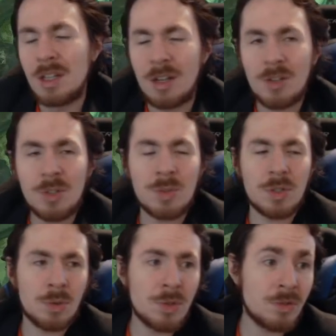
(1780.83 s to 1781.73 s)
Also, it's a
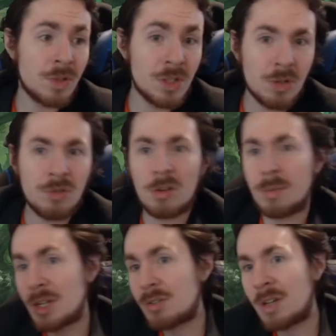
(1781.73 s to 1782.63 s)
sorcery, so you trigger
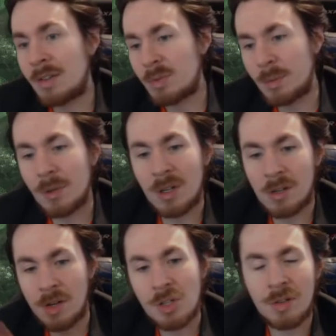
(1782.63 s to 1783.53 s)
Magecraft while putting a
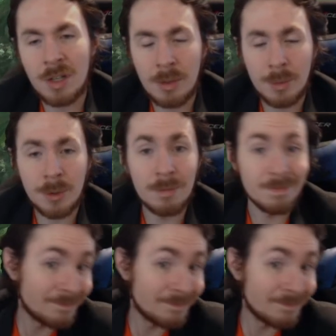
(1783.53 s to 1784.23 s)
creature on the board.